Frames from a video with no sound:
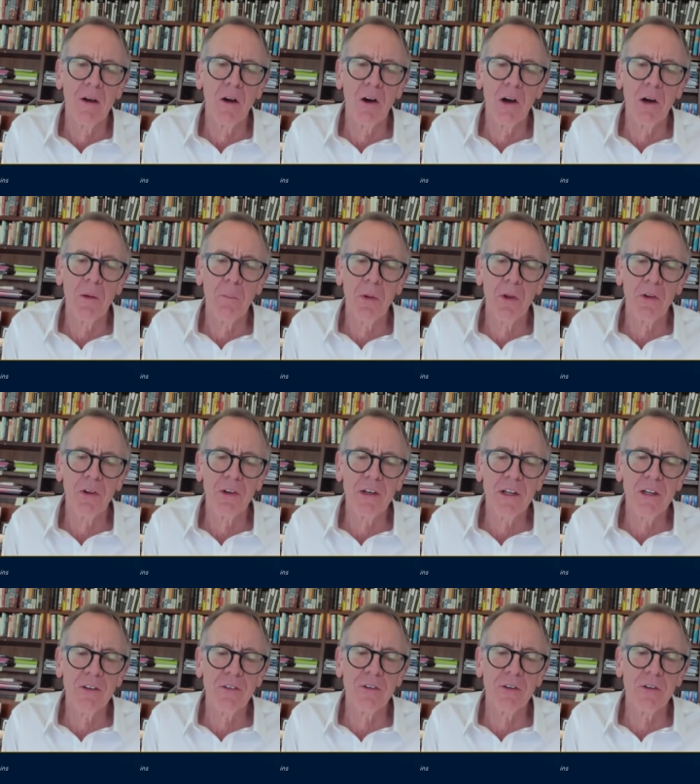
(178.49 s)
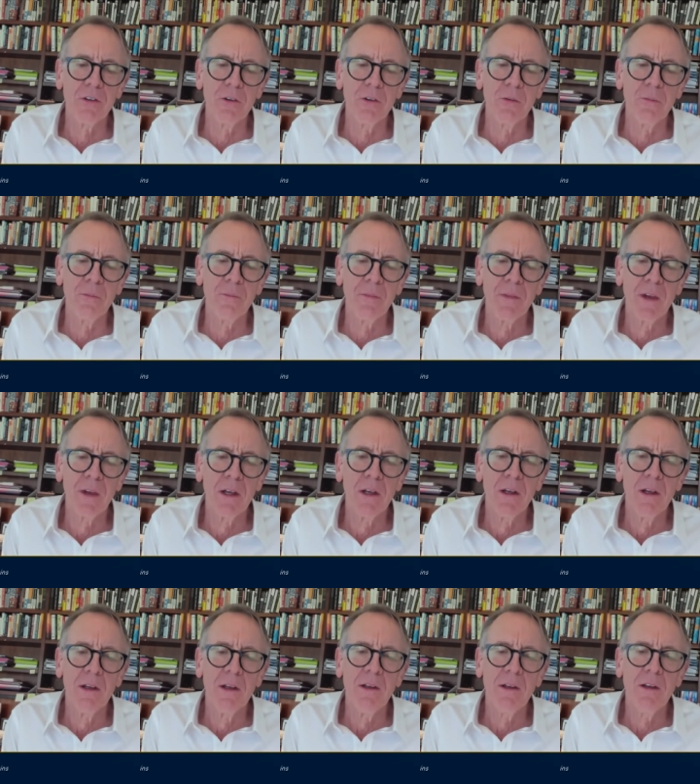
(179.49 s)
our ability to
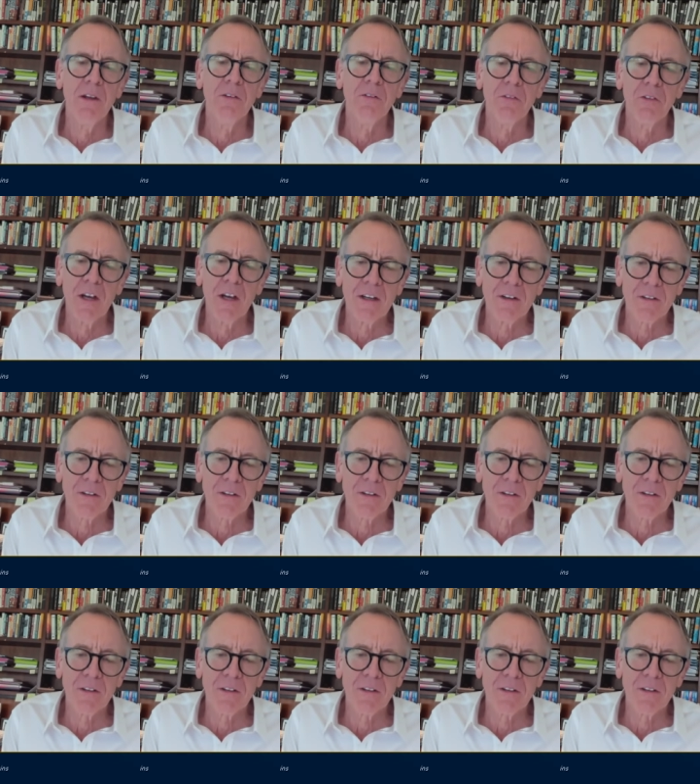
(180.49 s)
invent,